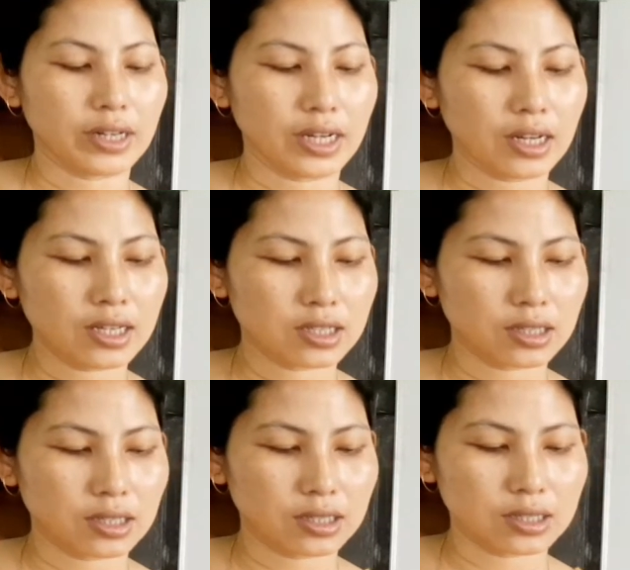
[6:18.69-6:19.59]

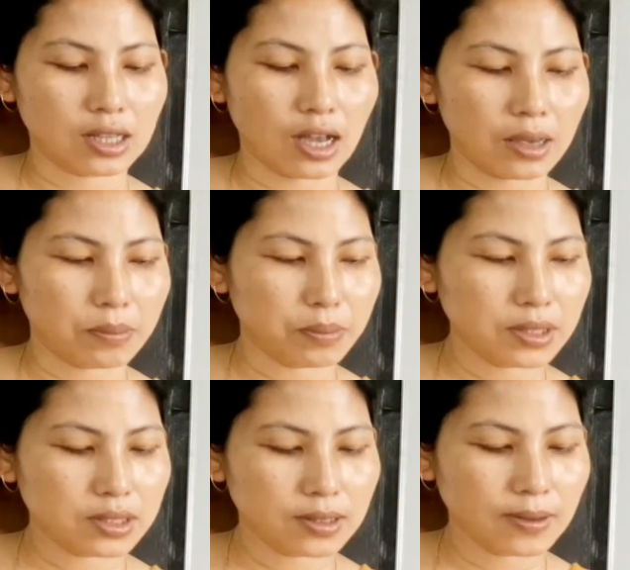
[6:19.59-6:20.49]
10x. This is the
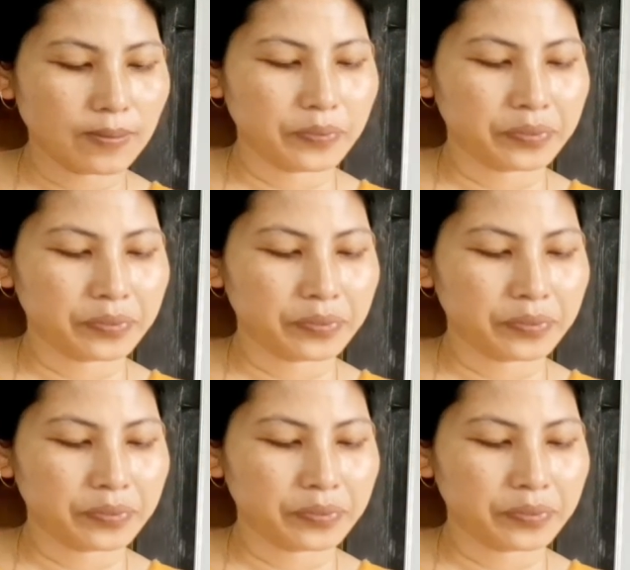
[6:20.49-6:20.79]
eyepiece.